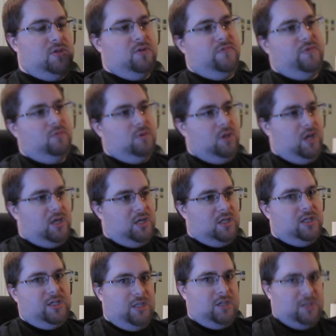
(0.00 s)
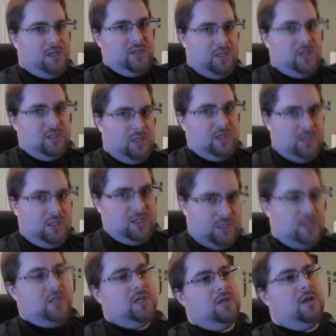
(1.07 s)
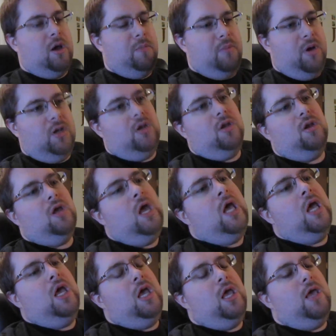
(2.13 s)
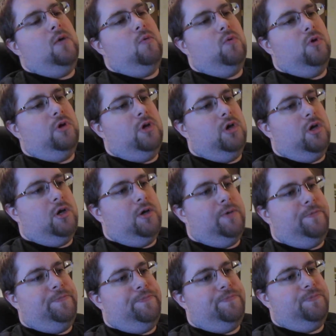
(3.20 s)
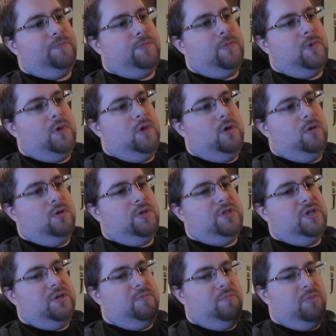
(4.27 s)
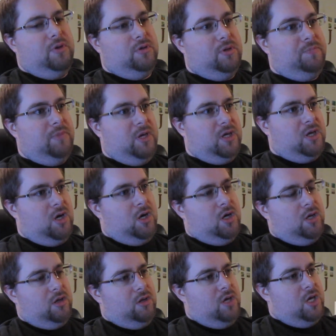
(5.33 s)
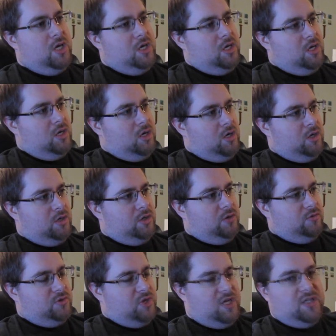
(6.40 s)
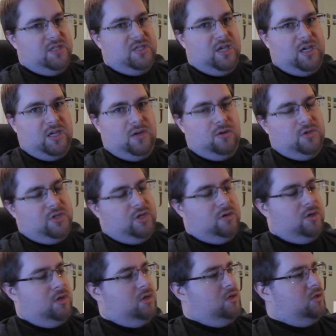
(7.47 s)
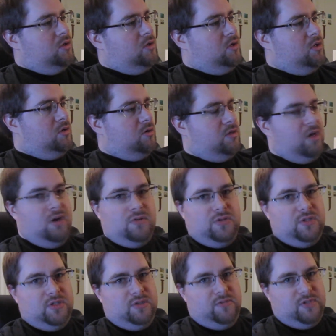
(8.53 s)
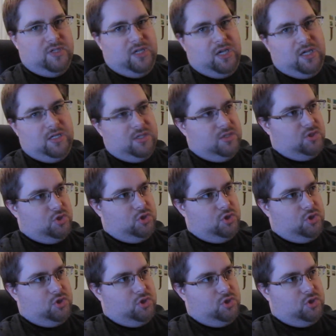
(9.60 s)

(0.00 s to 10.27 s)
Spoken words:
So if you were to click, click, click, click, click, click, click a button, it would, it'd build up 10 second, or sorry, 100 thousandths of a second.